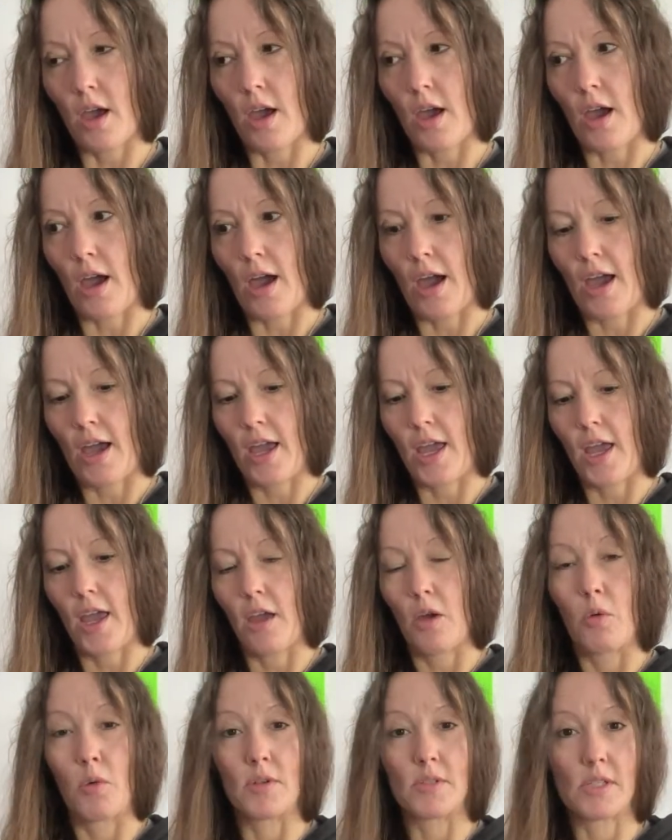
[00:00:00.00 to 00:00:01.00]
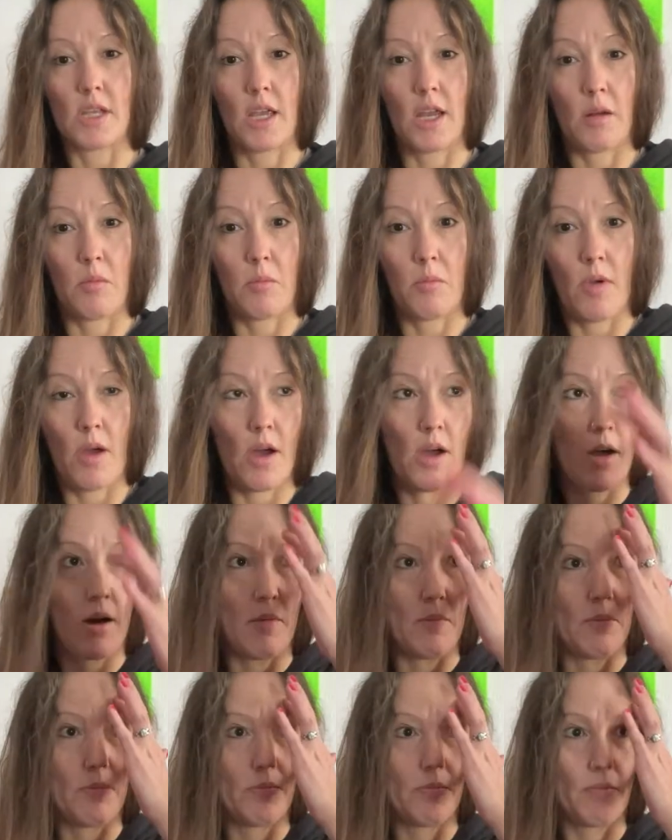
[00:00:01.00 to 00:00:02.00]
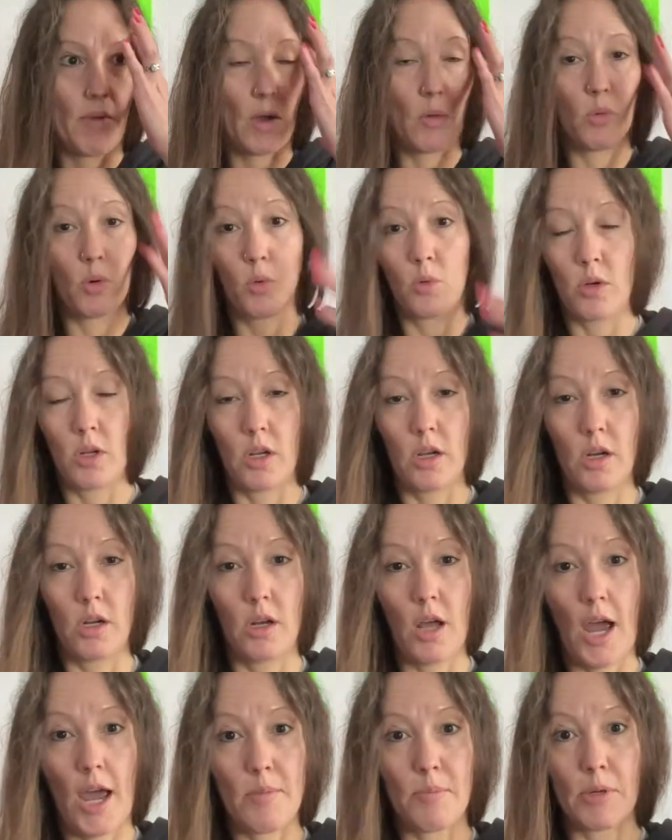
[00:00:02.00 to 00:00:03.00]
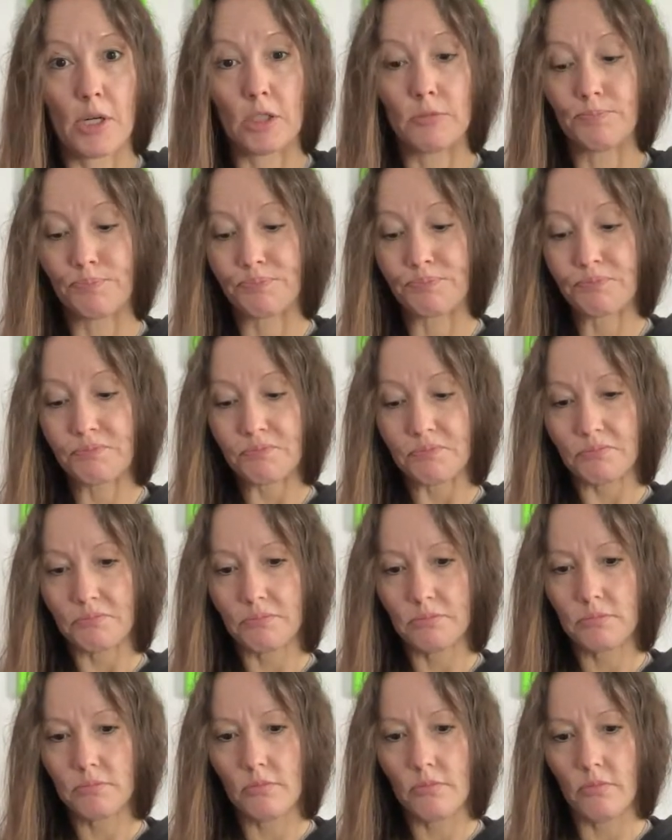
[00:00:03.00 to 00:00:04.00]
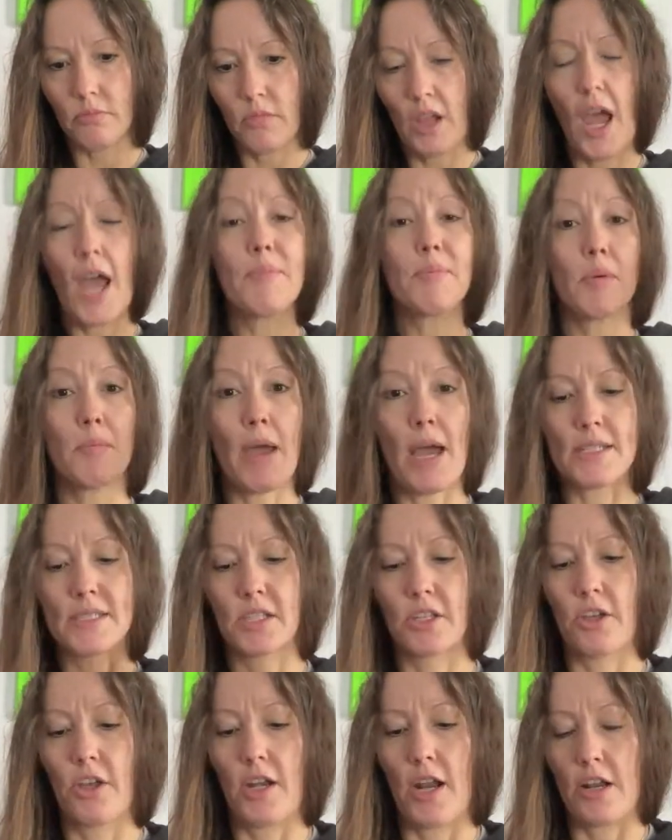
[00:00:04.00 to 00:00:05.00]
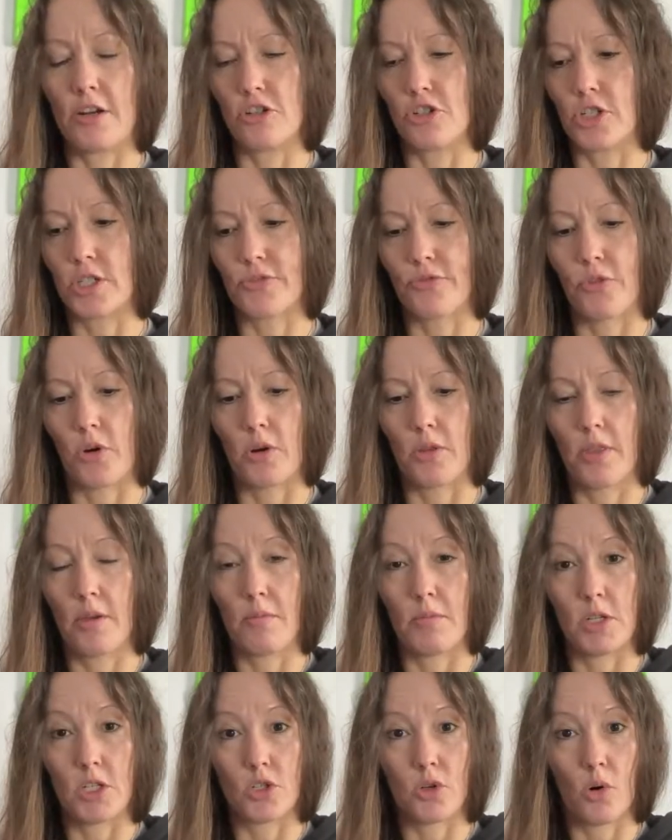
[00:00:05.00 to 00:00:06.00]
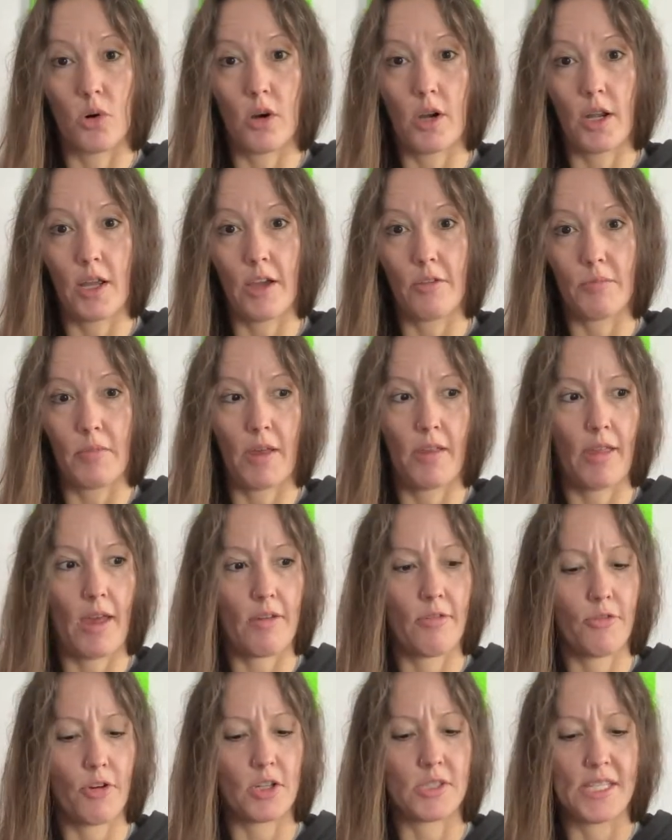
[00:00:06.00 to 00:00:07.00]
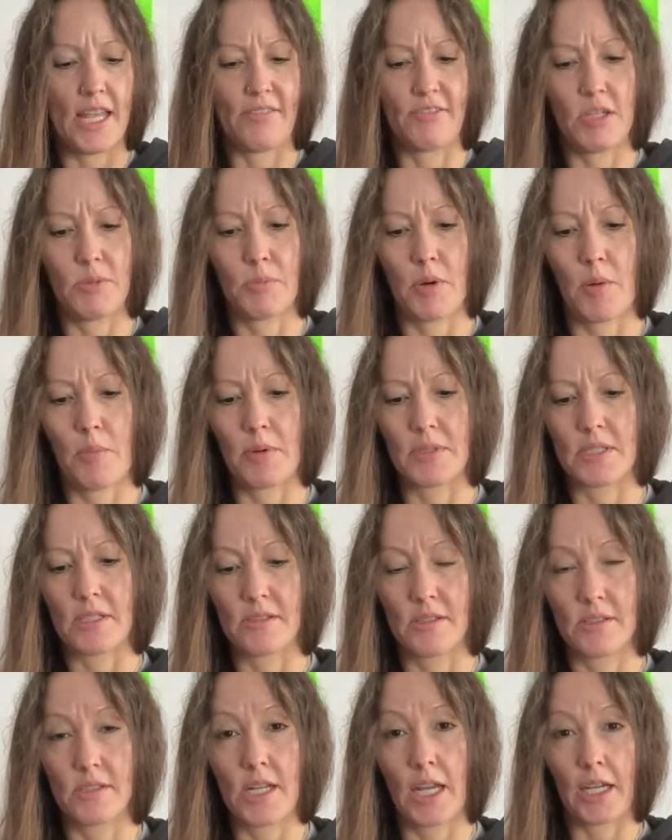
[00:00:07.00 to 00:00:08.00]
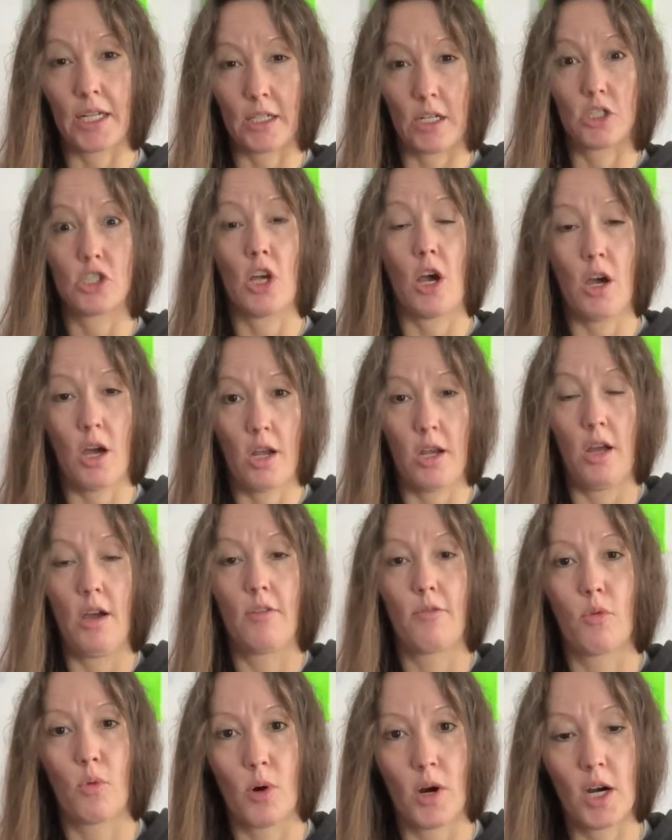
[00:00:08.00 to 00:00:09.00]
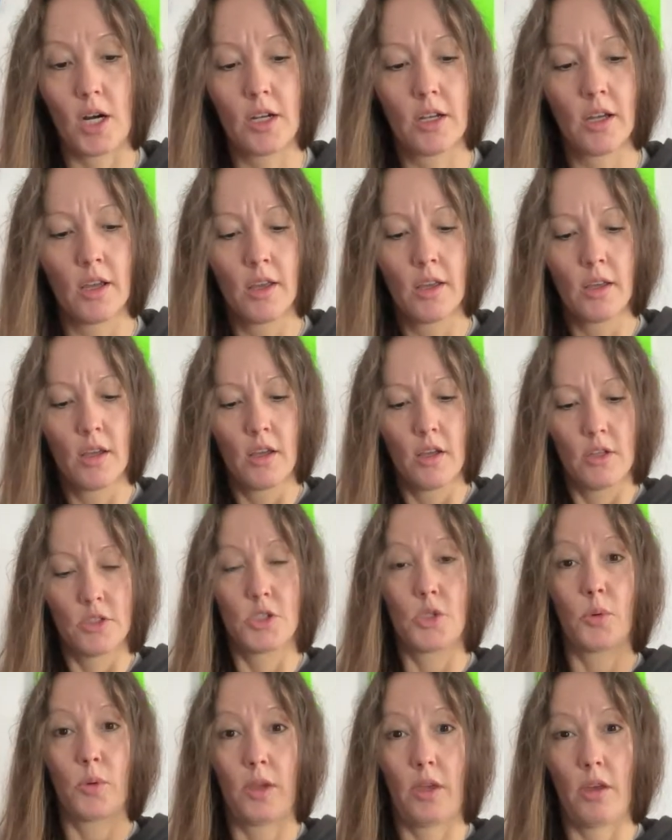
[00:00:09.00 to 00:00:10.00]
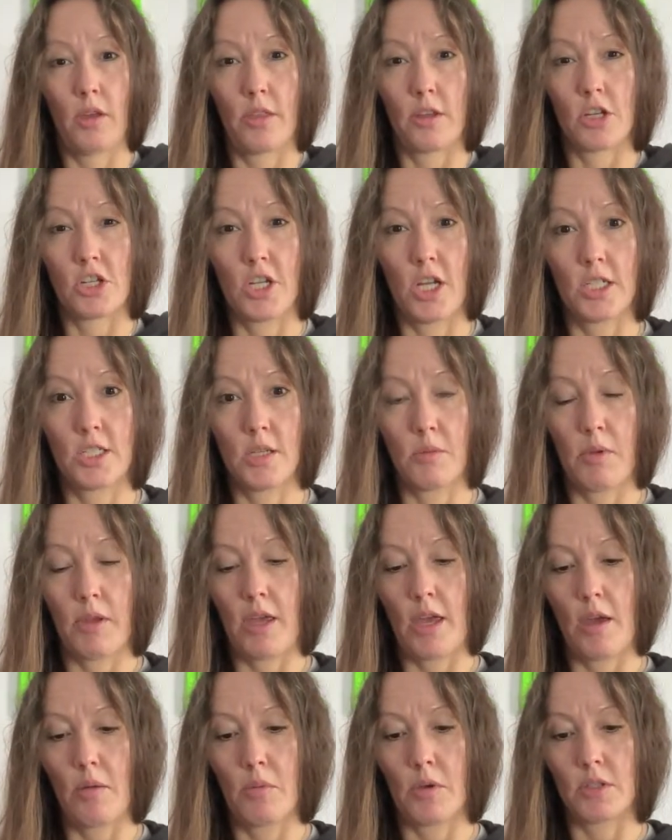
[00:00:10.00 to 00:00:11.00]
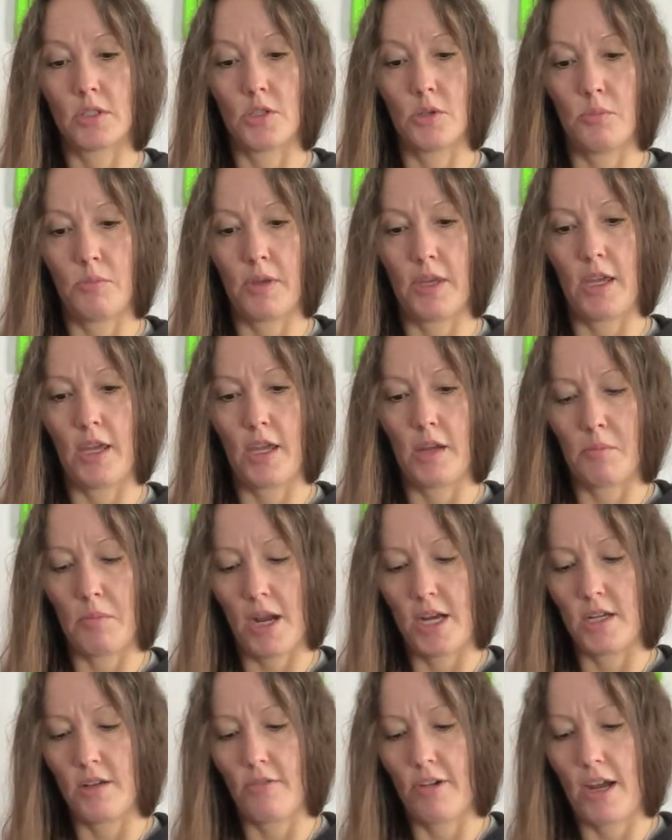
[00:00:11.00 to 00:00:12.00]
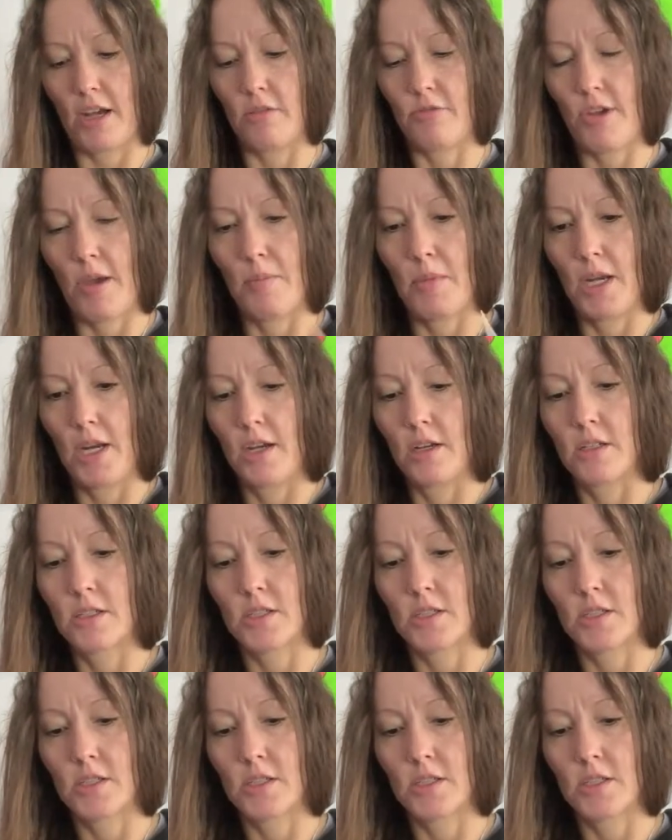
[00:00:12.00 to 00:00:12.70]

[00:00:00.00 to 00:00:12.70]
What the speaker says: I was in my wounded hyper masculine energies for the majority of my life for safety purposes. It's taken a ton of work to heal the shit to be able to be in my divine feminine.